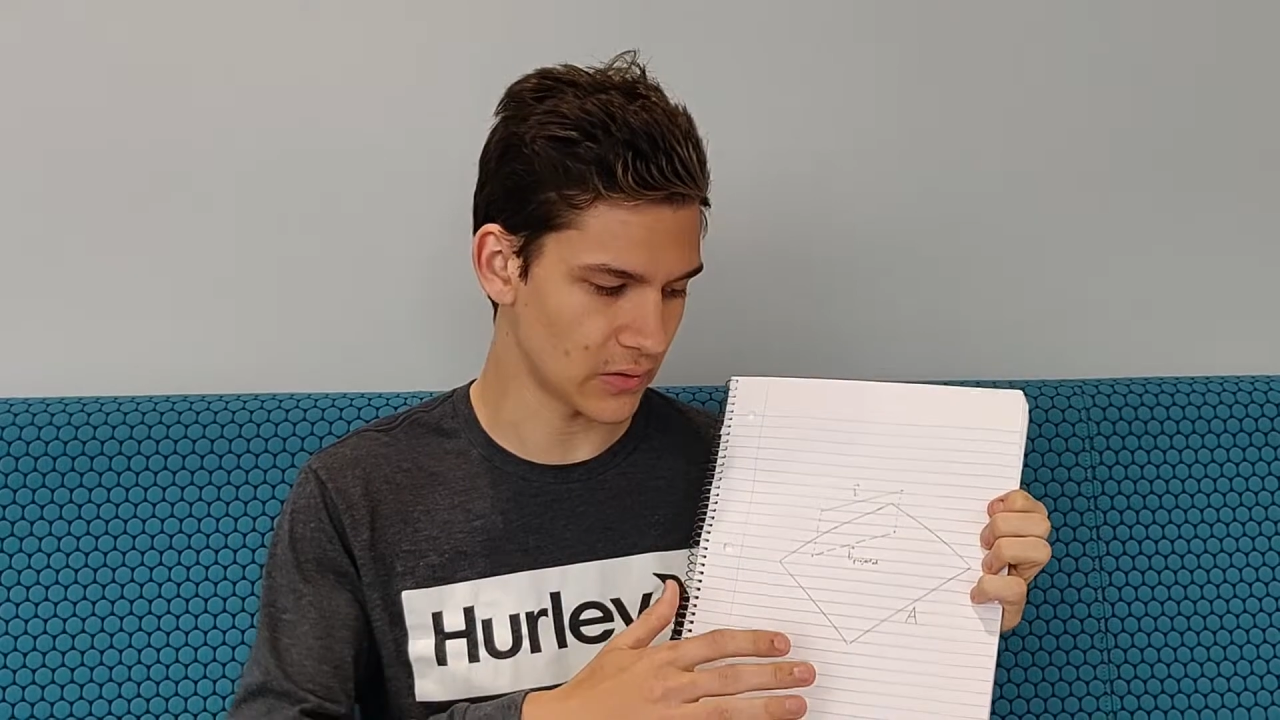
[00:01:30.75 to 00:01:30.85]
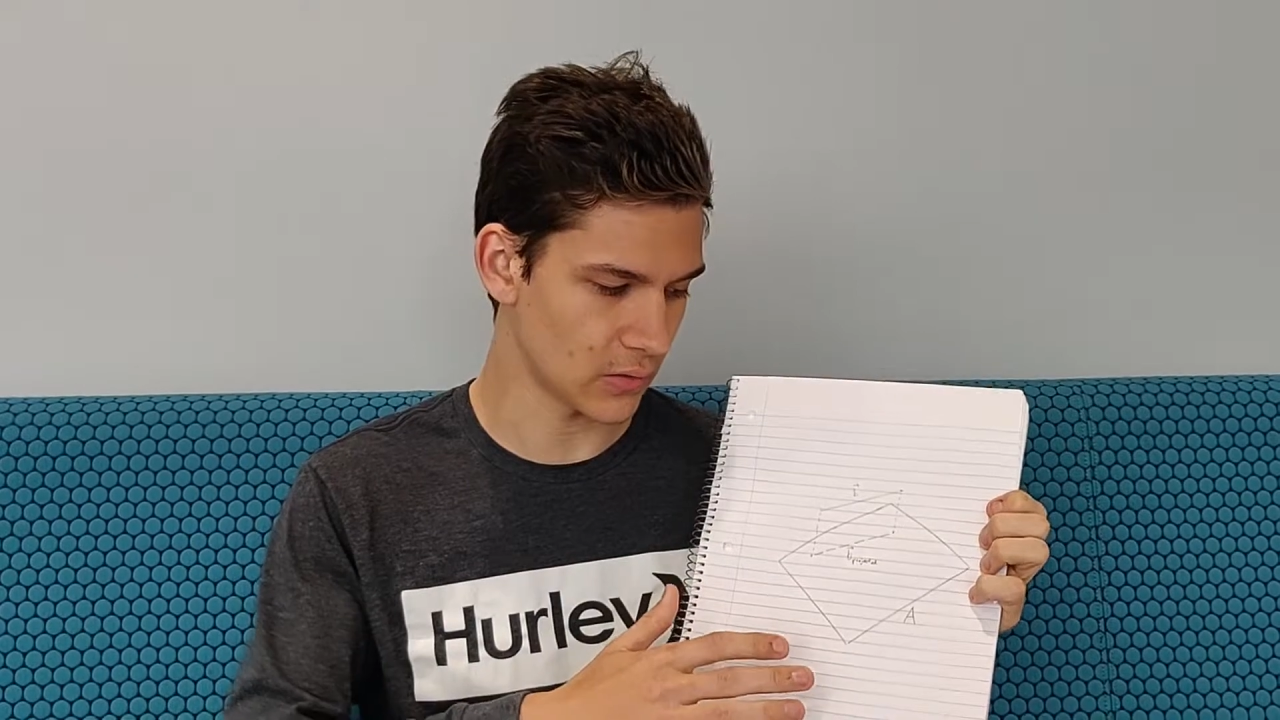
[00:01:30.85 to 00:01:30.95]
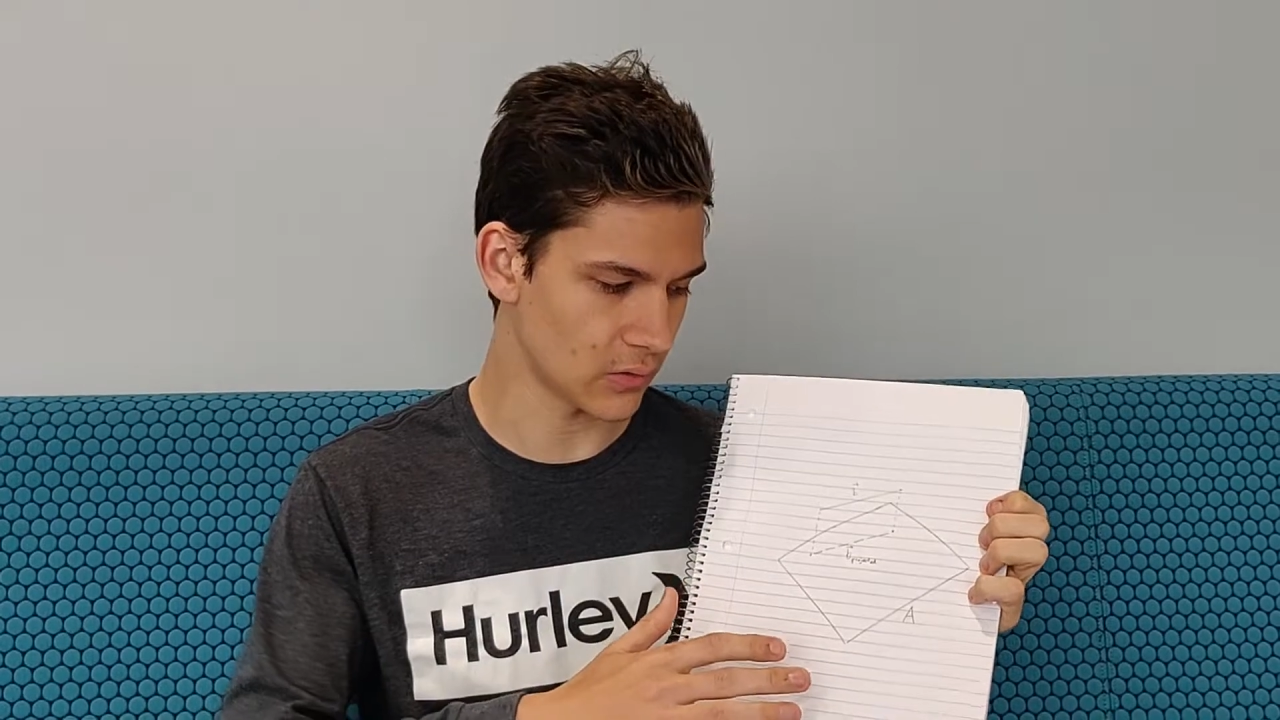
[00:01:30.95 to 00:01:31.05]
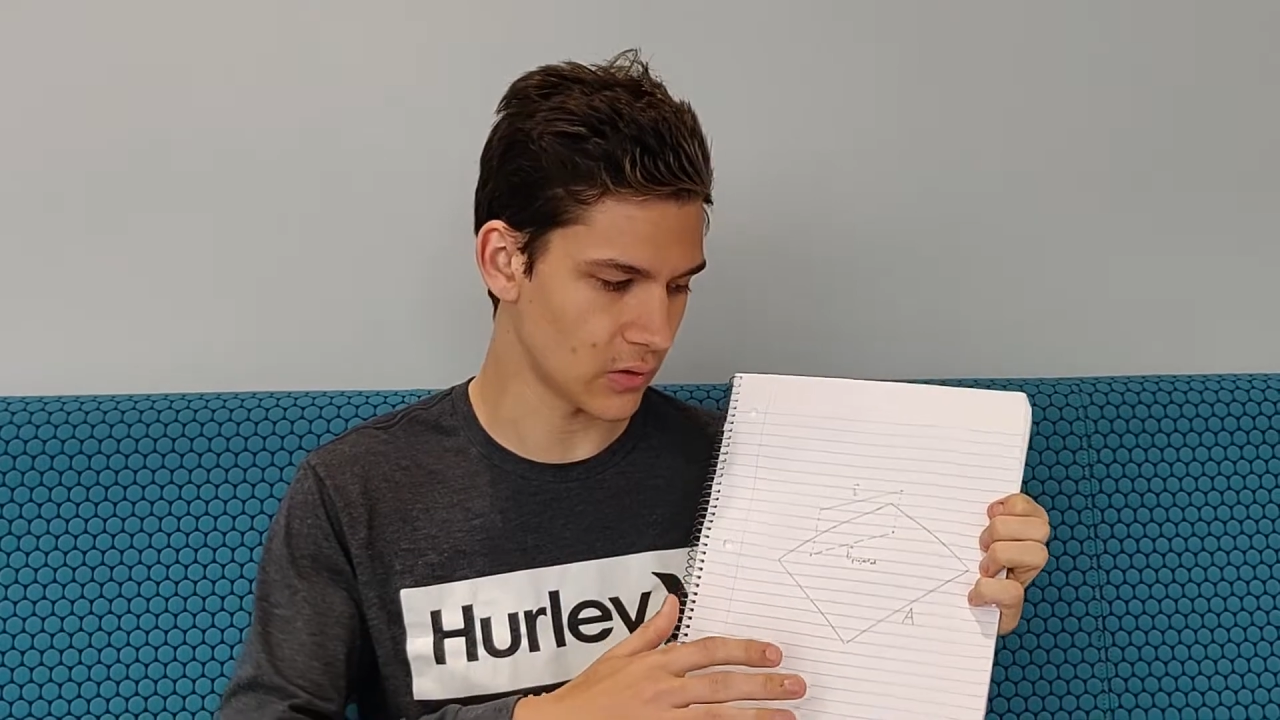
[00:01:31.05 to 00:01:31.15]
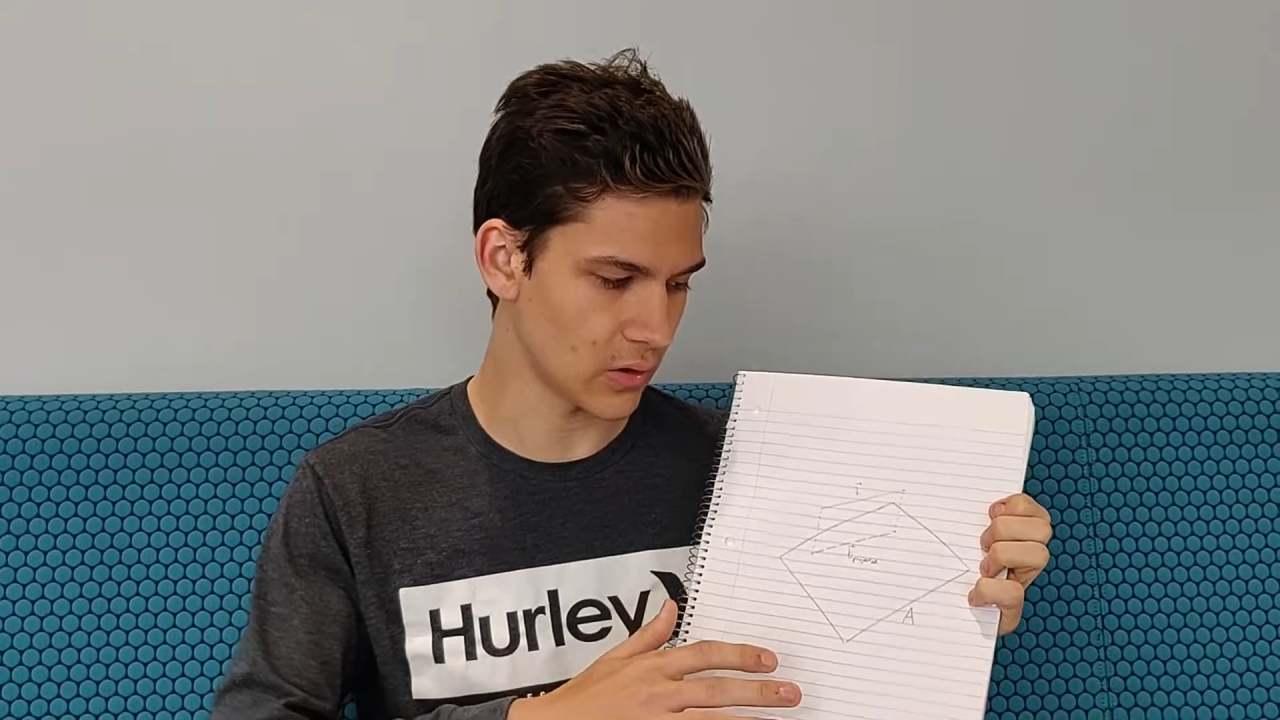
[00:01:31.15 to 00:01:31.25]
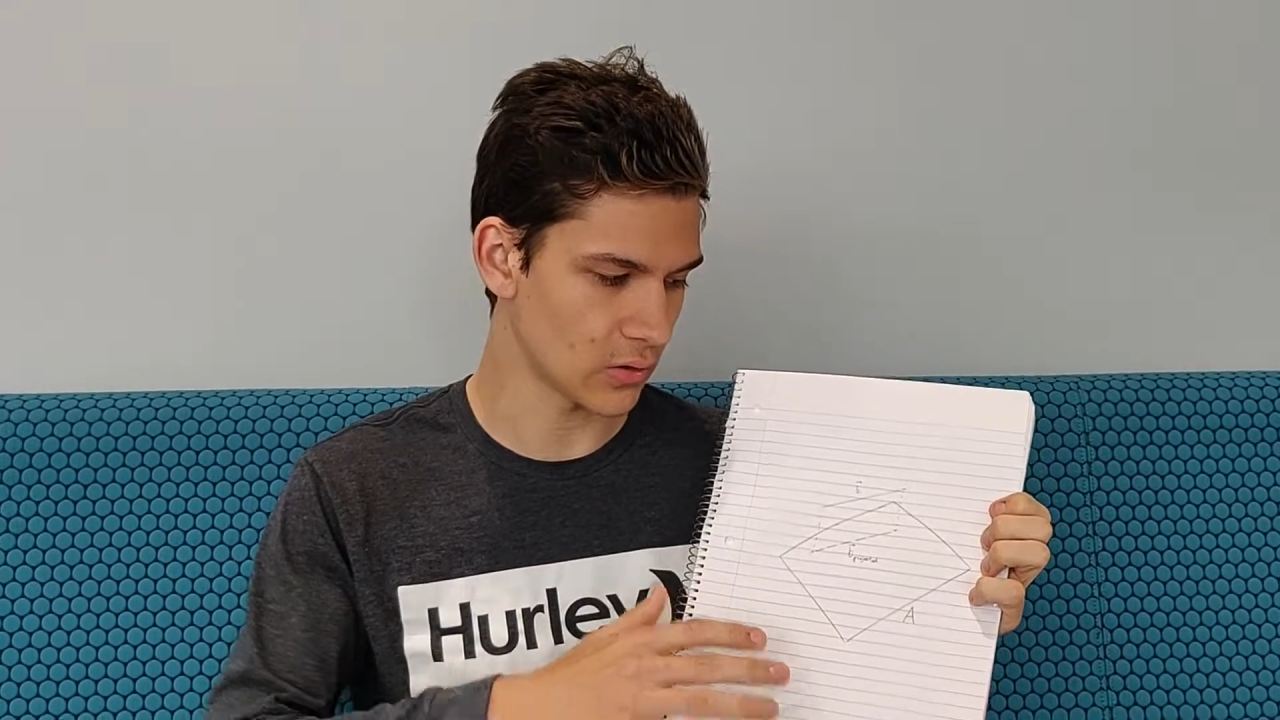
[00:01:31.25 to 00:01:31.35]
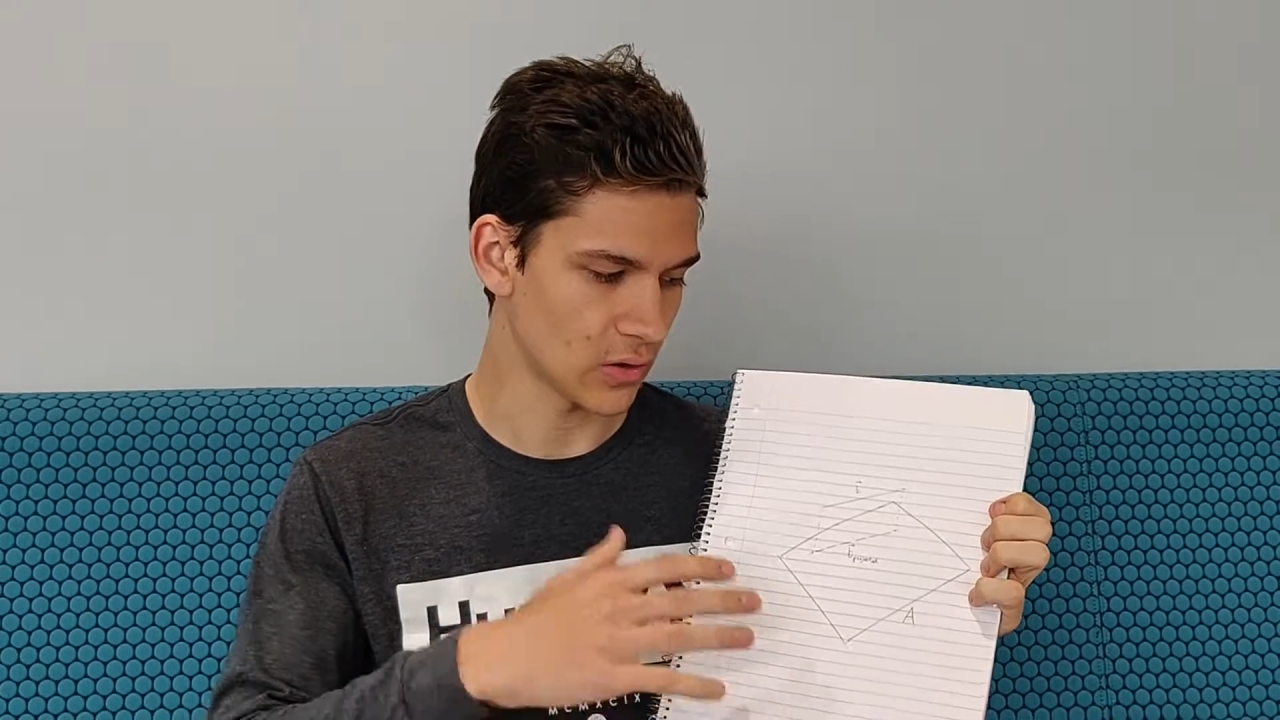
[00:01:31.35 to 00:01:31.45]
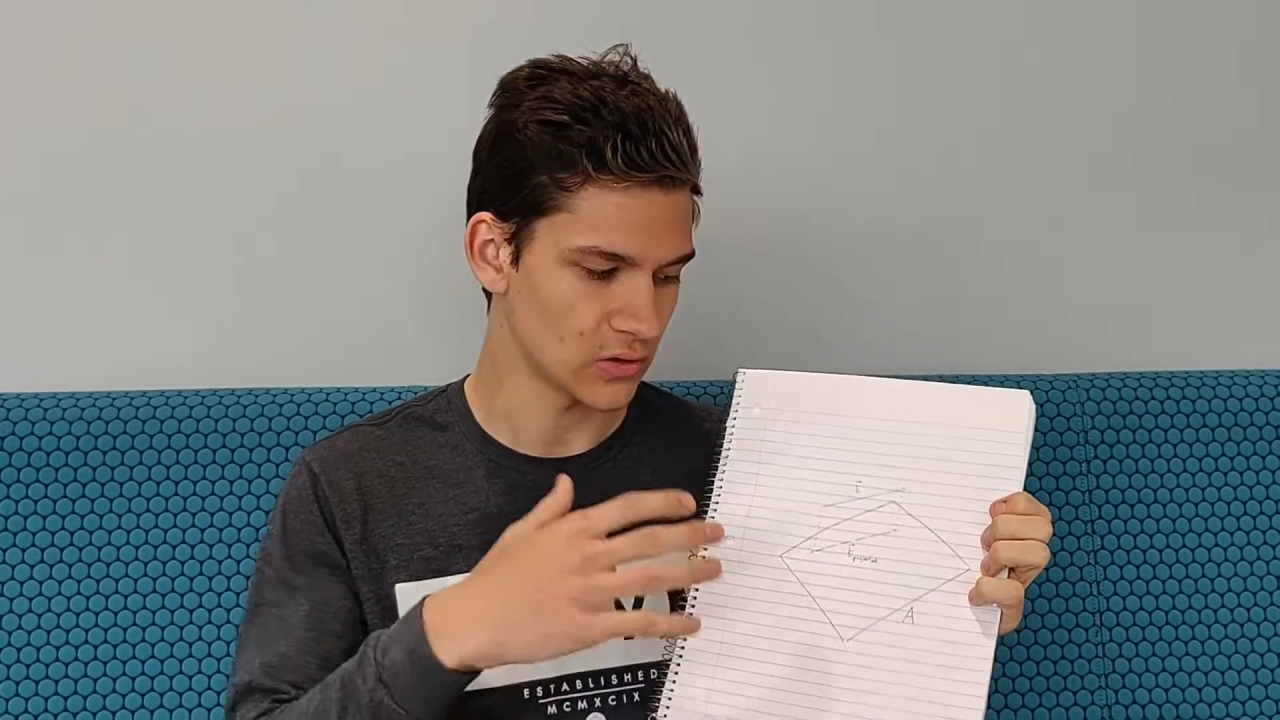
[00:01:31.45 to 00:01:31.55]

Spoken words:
down here,